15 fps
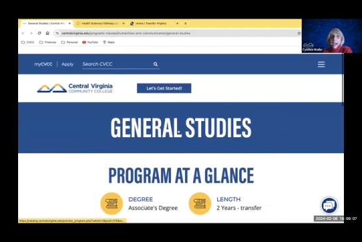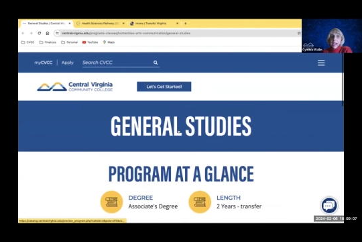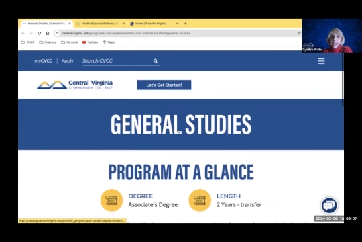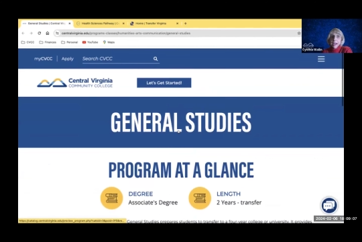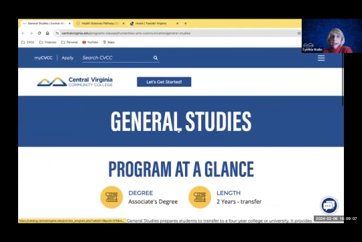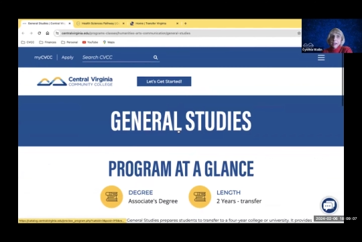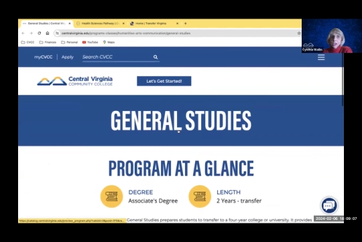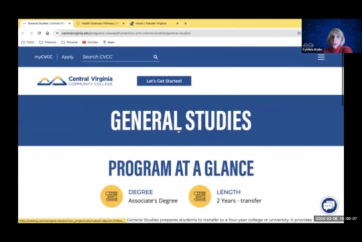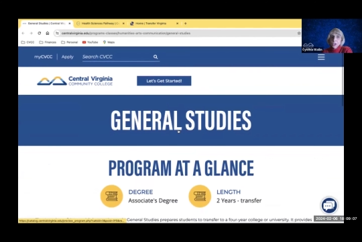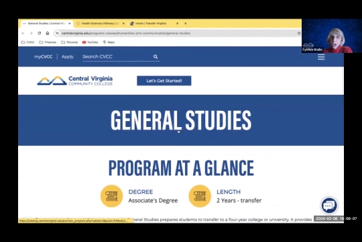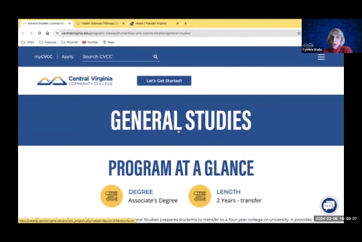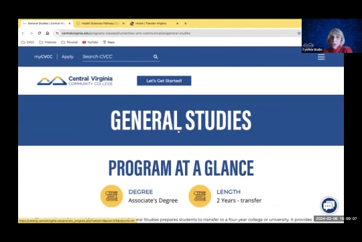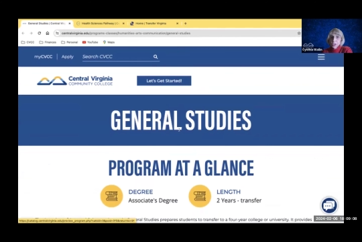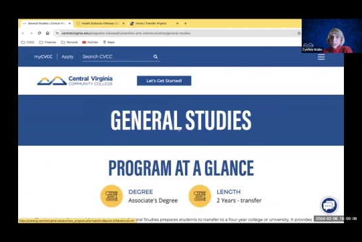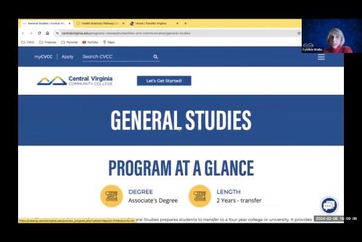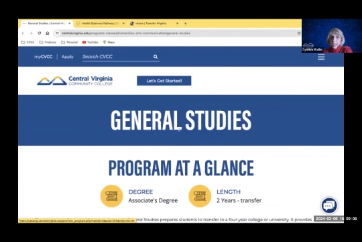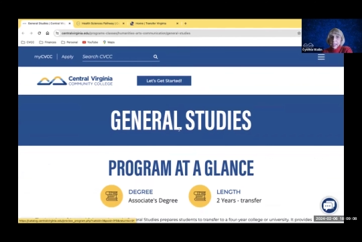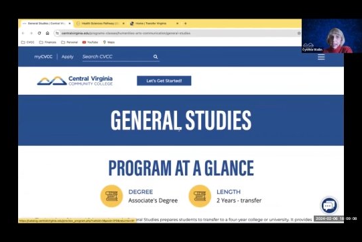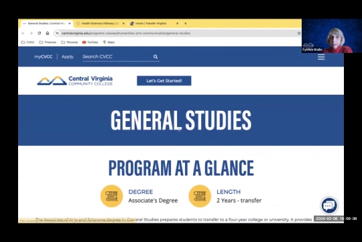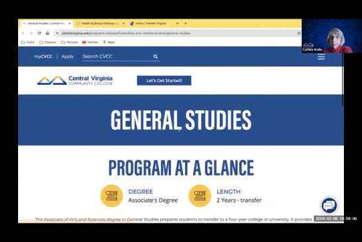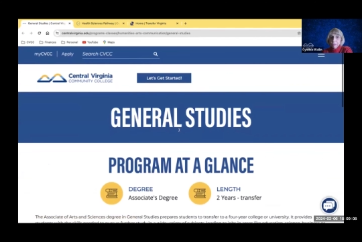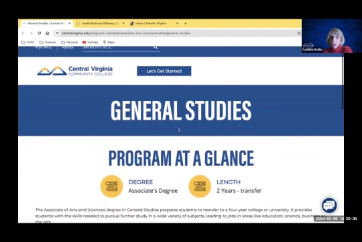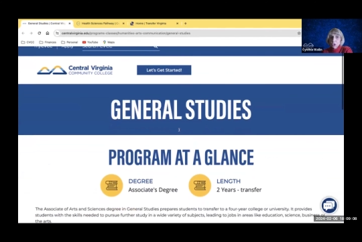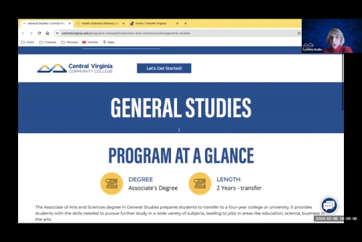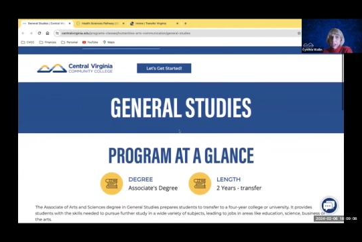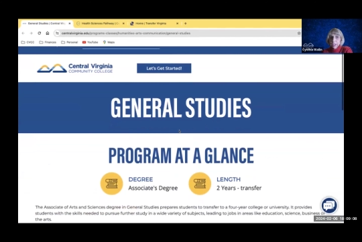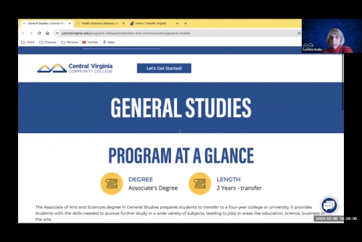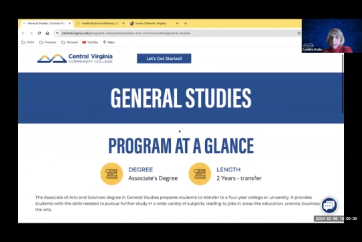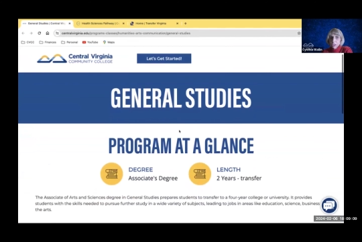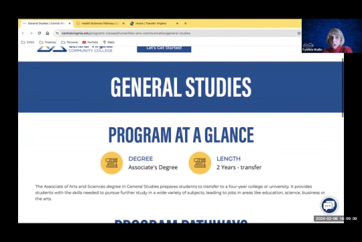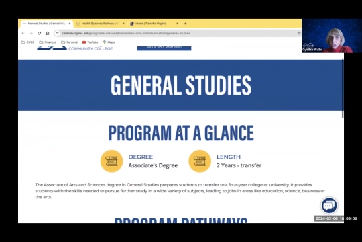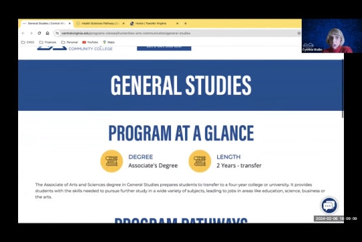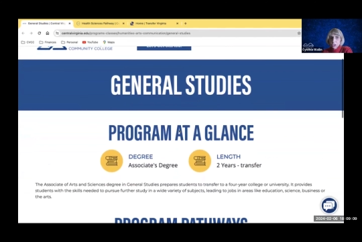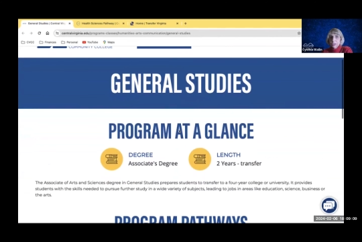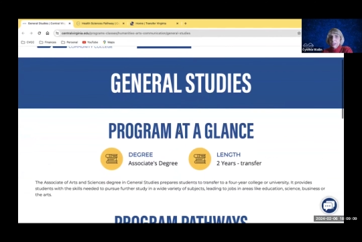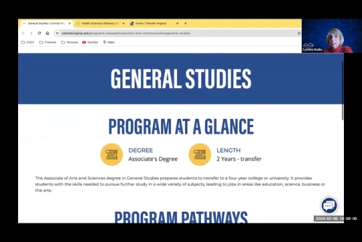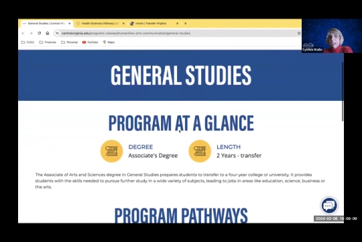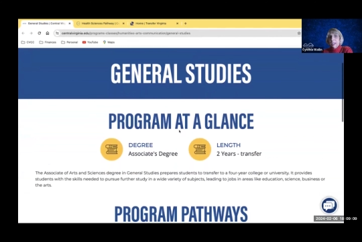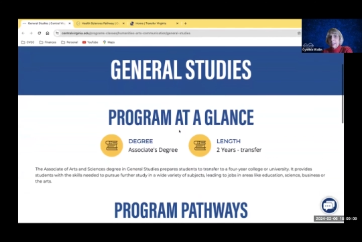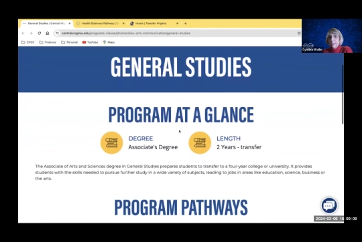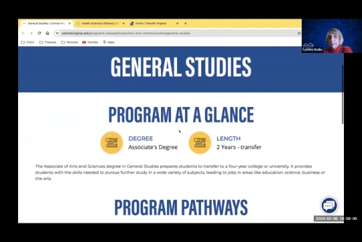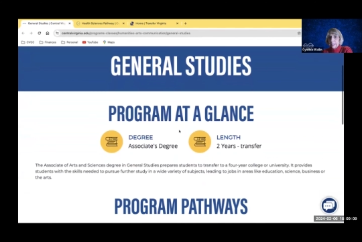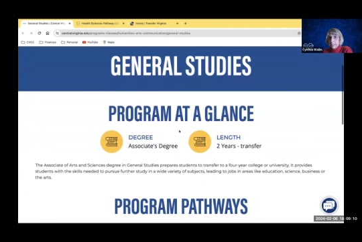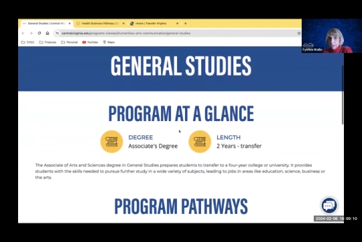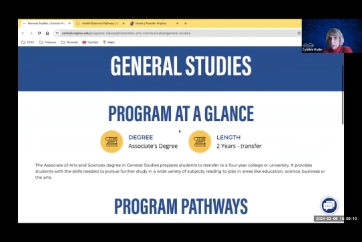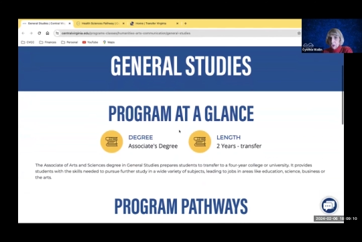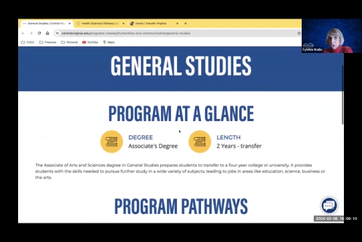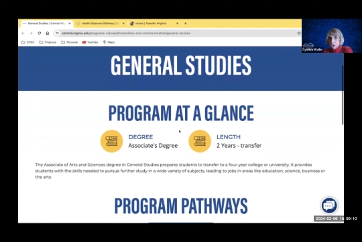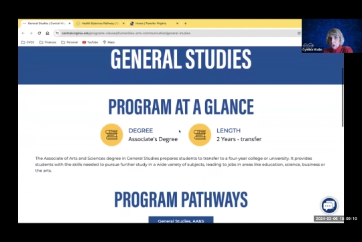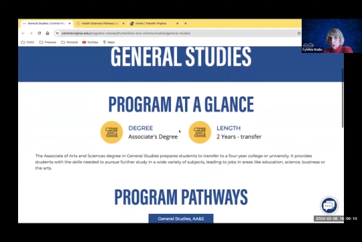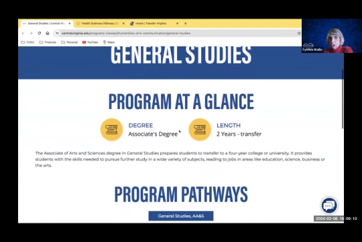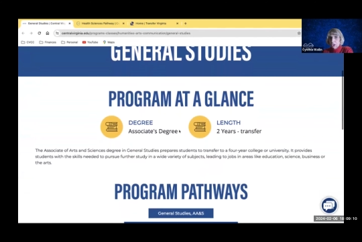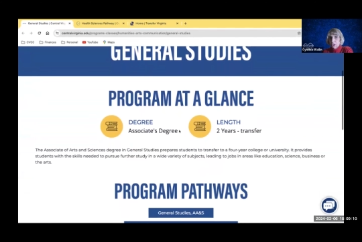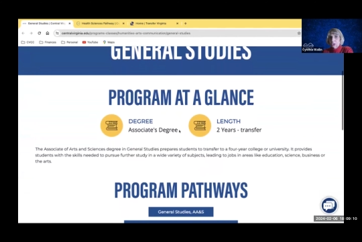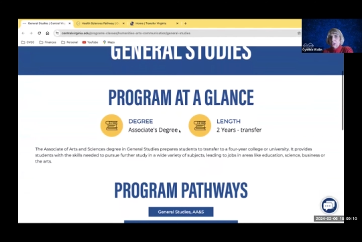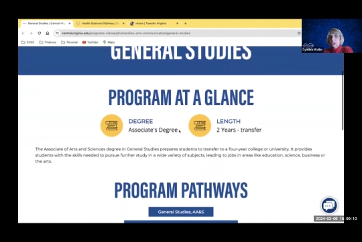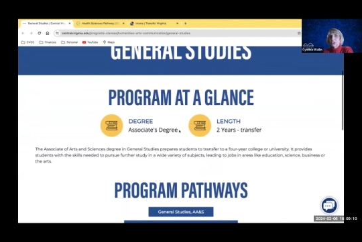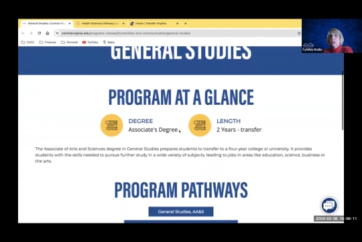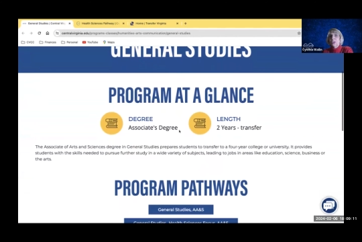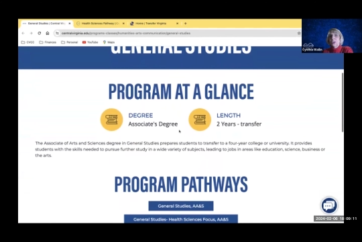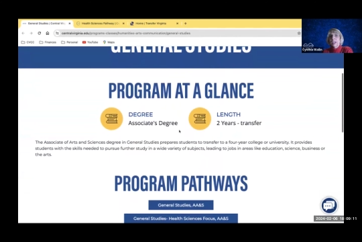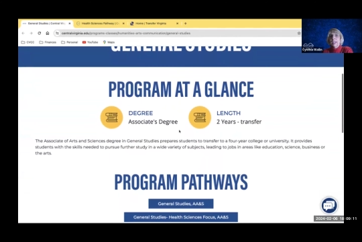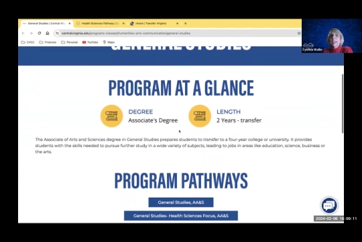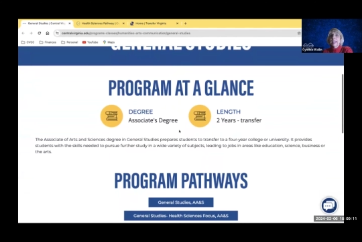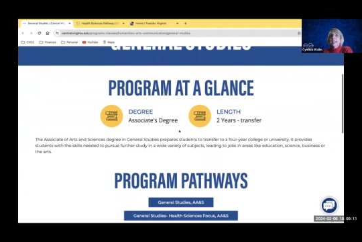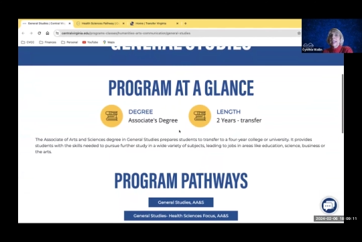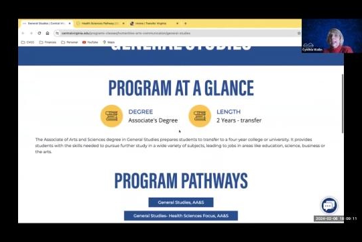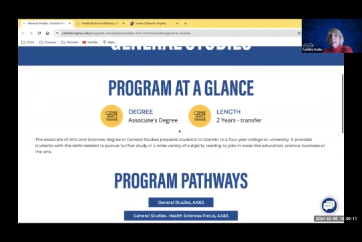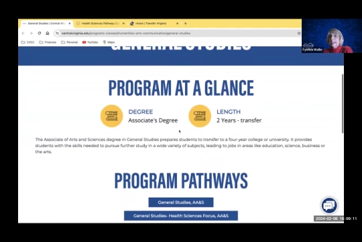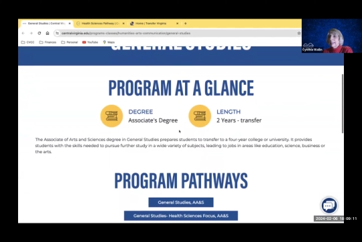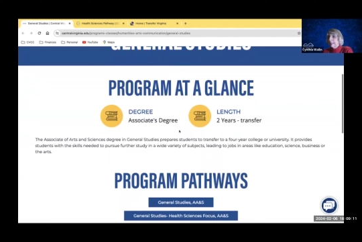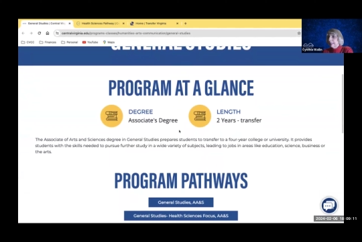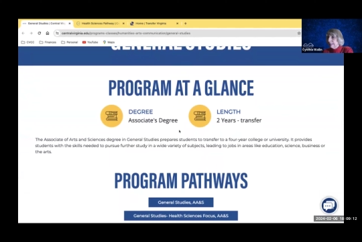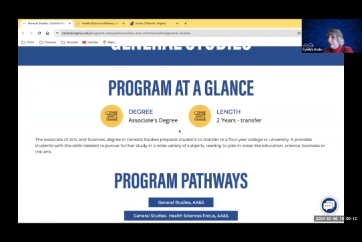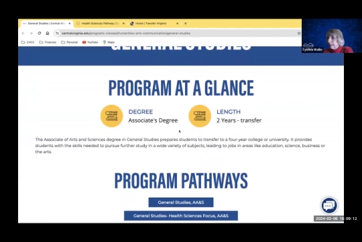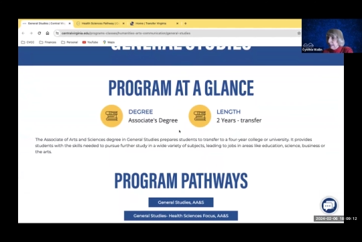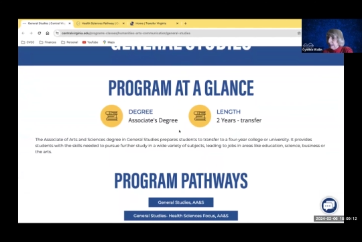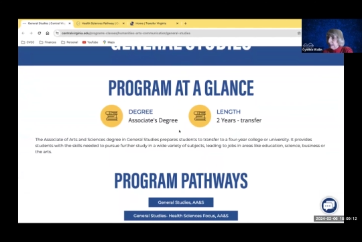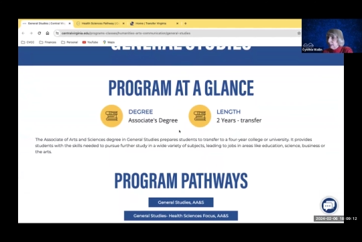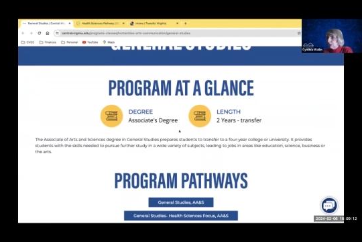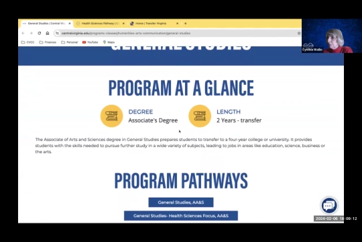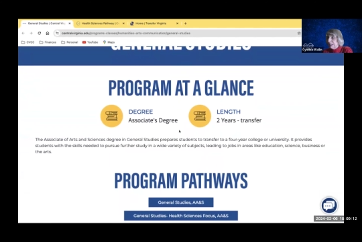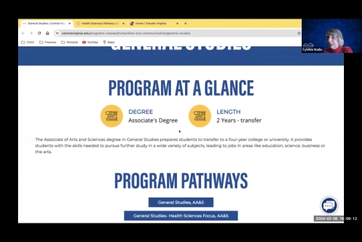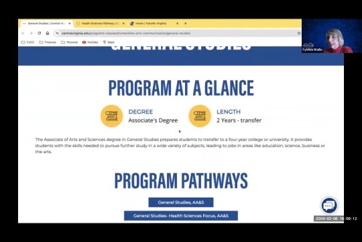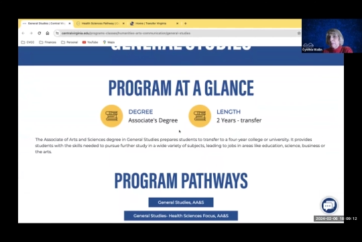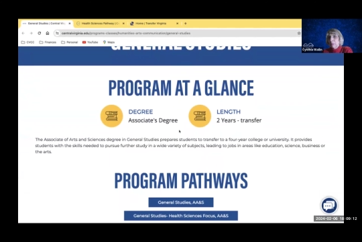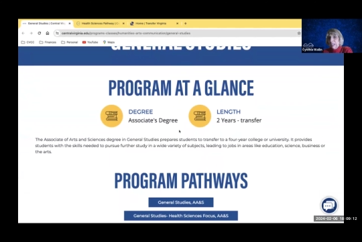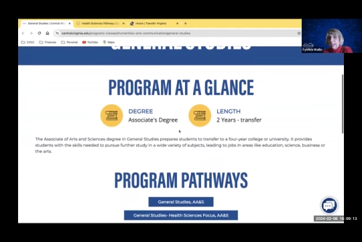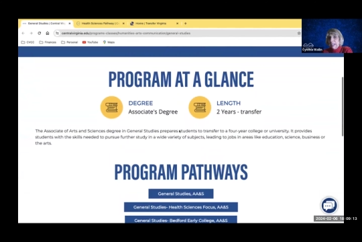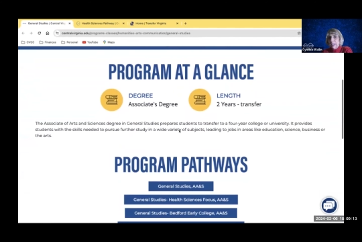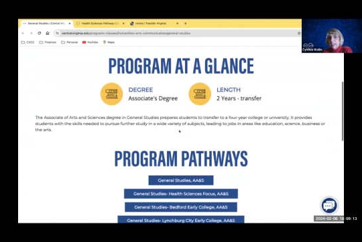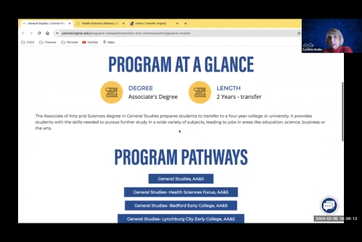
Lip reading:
[unreadable: no face in view]